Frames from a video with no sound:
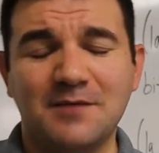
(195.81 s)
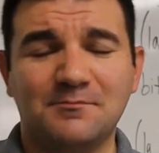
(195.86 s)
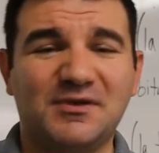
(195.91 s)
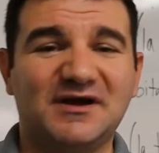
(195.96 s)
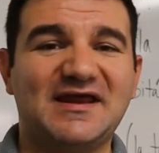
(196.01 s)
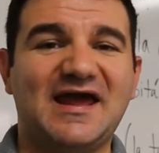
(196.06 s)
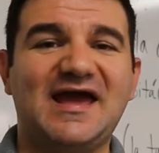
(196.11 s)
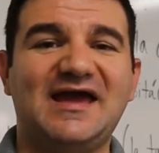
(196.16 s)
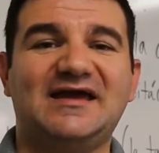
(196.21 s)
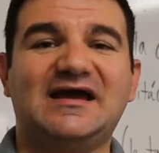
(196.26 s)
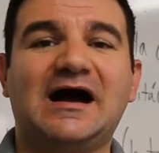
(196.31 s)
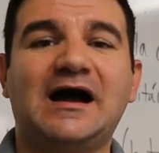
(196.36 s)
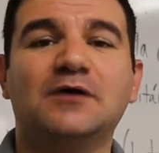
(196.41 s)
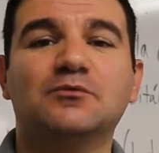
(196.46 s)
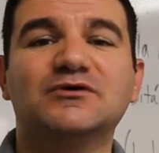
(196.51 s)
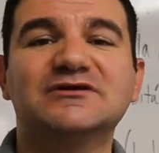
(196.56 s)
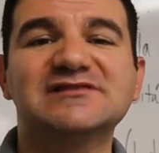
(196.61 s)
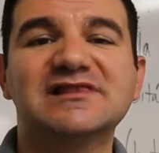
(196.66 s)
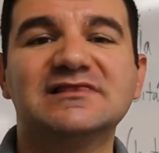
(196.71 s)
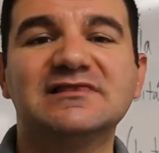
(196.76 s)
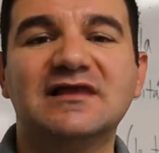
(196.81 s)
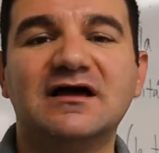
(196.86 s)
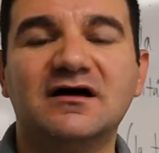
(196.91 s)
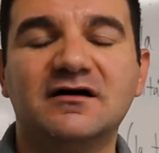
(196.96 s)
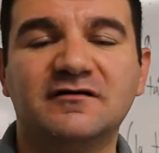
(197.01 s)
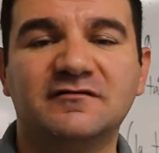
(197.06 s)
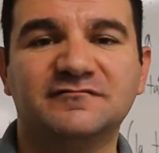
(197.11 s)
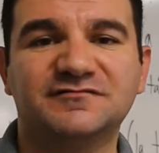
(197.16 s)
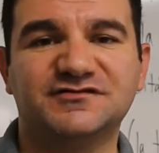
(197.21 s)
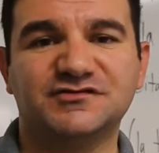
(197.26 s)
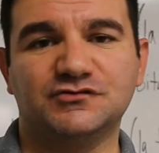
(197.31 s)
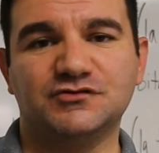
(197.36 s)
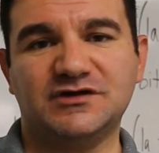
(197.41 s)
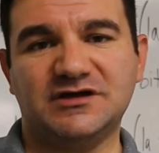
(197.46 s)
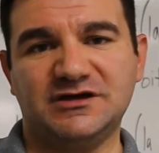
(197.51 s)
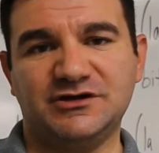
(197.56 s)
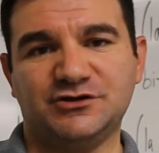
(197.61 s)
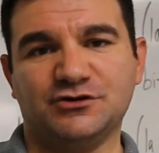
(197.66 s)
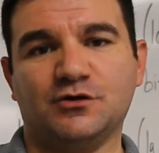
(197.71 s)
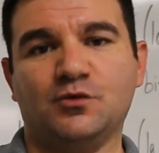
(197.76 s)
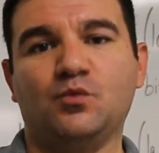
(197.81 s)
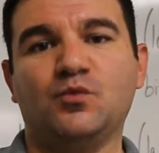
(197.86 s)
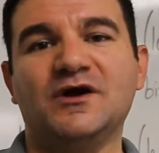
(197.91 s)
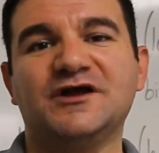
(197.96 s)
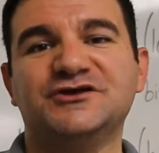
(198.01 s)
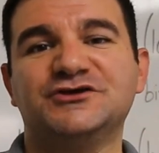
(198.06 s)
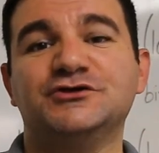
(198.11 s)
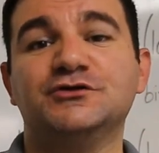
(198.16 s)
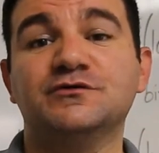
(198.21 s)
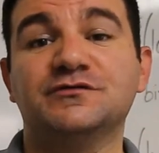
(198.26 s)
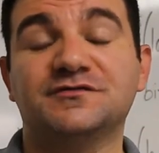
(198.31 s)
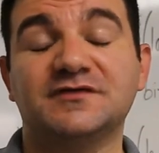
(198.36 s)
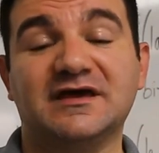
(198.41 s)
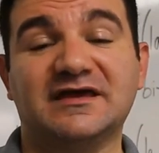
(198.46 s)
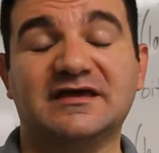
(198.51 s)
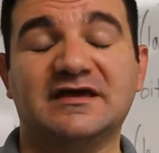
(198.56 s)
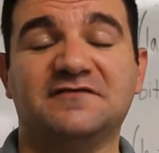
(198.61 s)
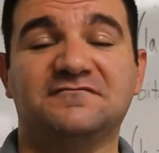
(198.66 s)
But hey, I would love to hear what you think.